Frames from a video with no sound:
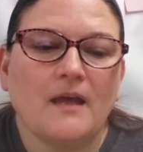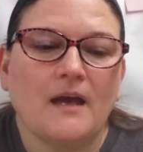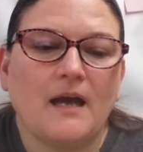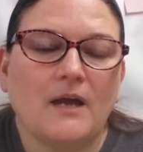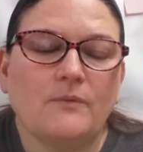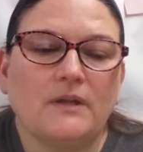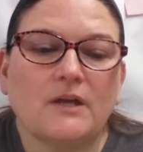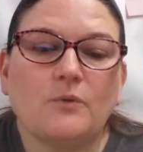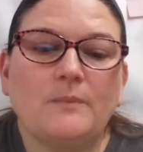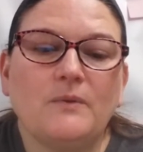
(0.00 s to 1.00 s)
I will
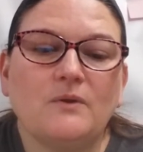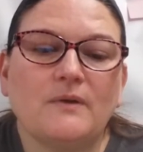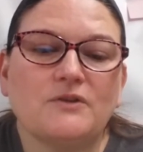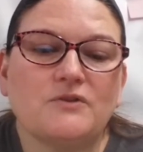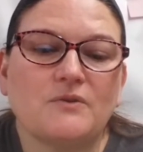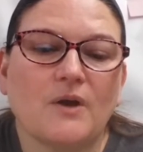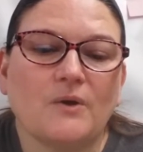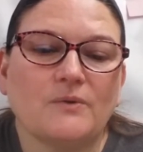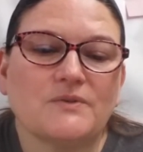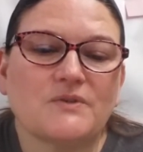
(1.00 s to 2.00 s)
equip you as you
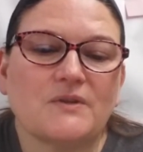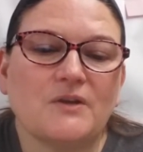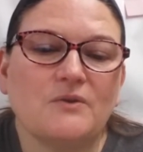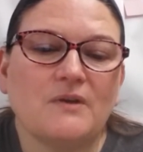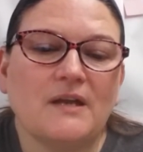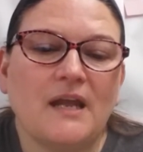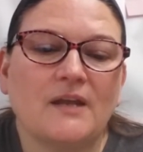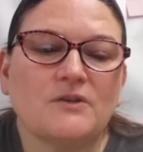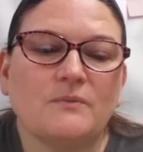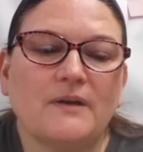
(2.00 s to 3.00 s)
go so that you can
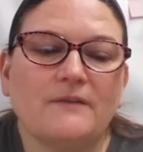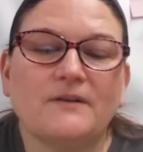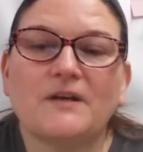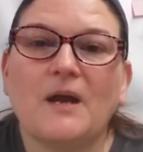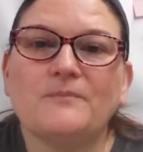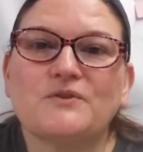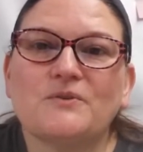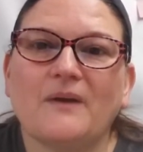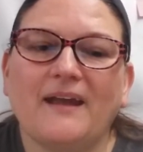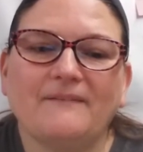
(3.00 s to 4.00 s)
handle whatever comes your
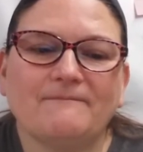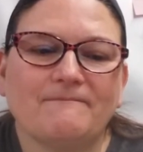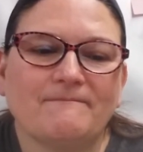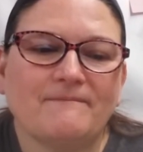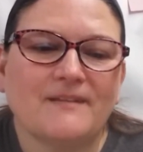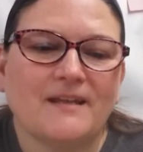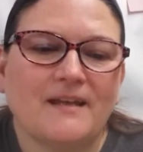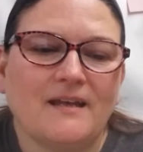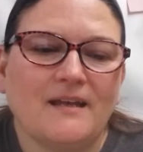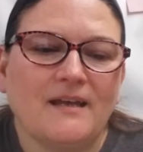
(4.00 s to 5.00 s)
way.
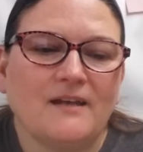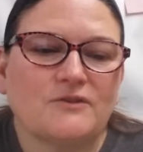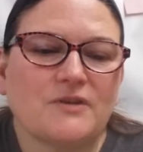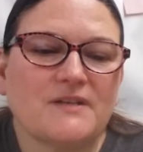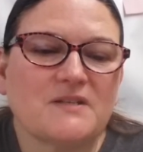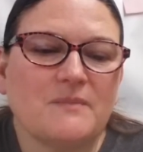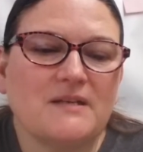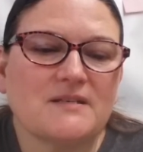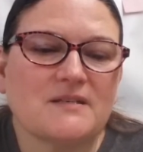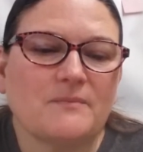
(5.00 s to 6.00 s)
Trust me
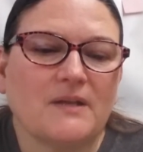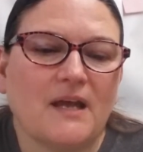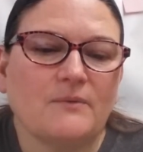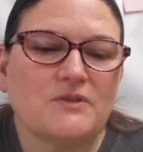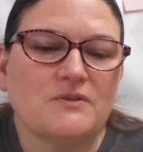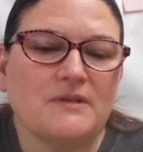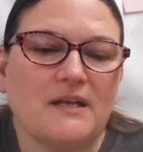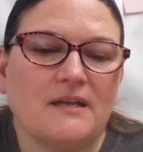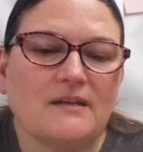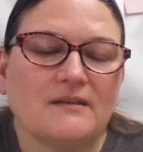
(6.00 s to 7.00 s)
to supply what you
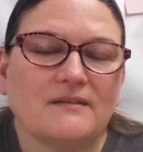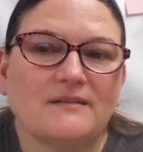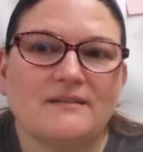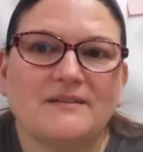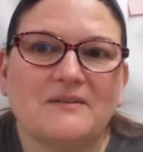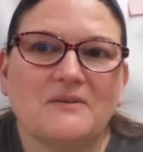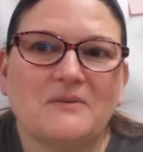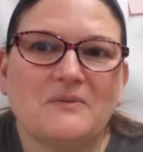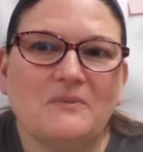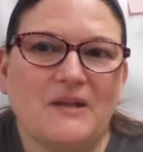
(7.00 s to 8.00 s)
need
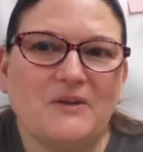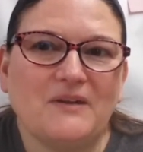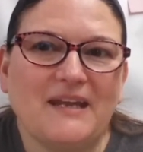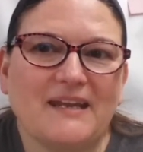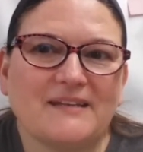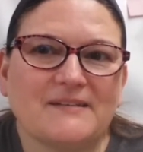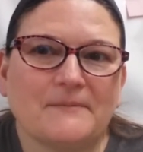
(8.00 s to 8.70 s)
when you need it.